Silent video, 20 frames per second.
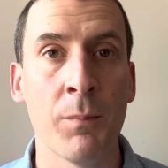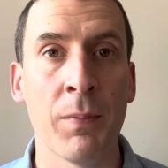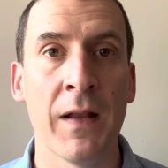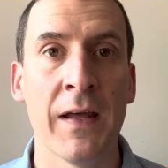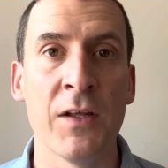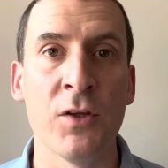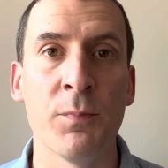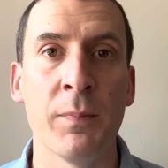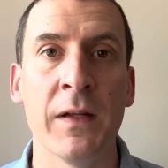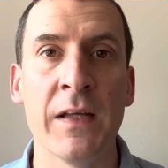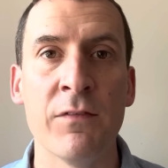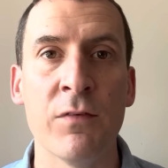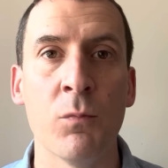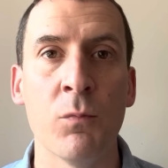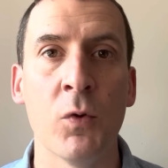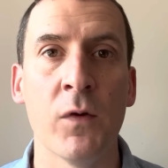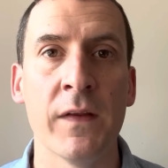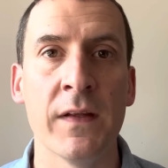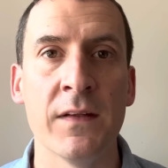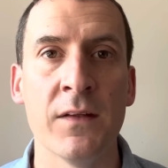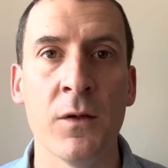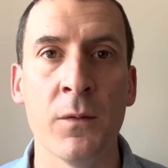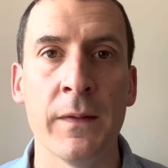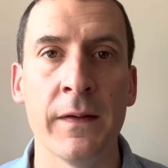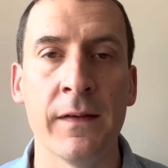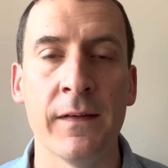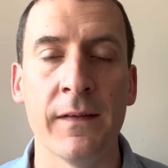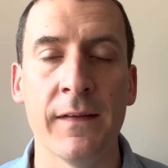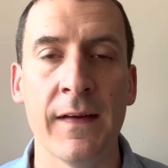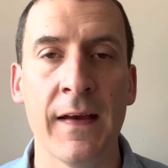players believe in what they're
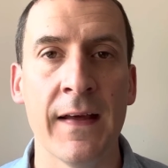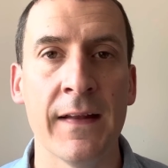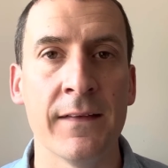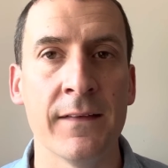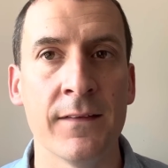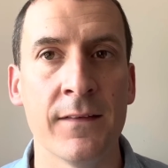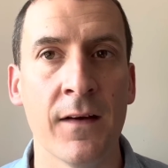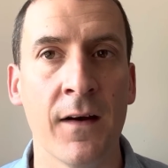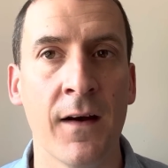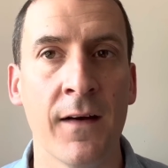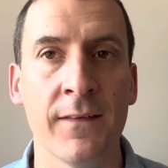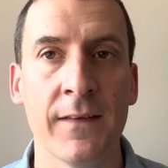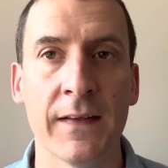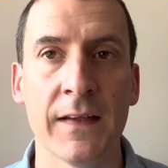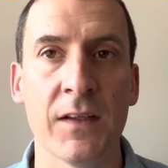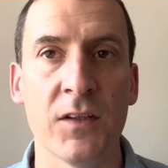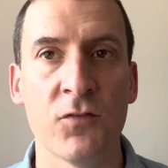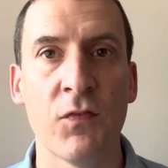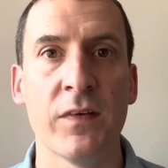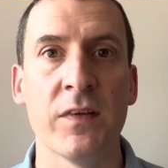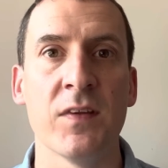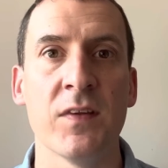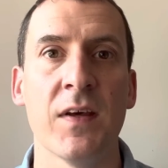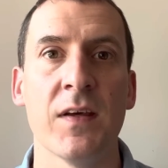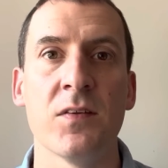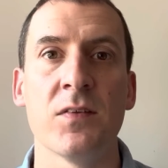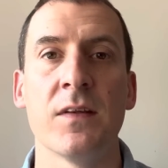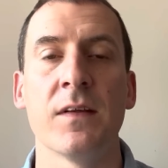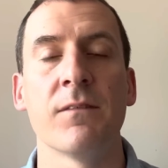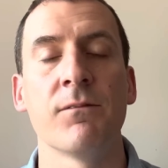doing, and I think it's
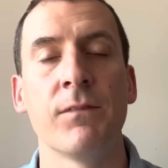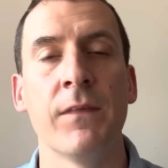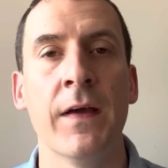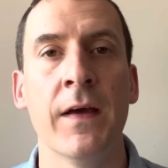fantastic.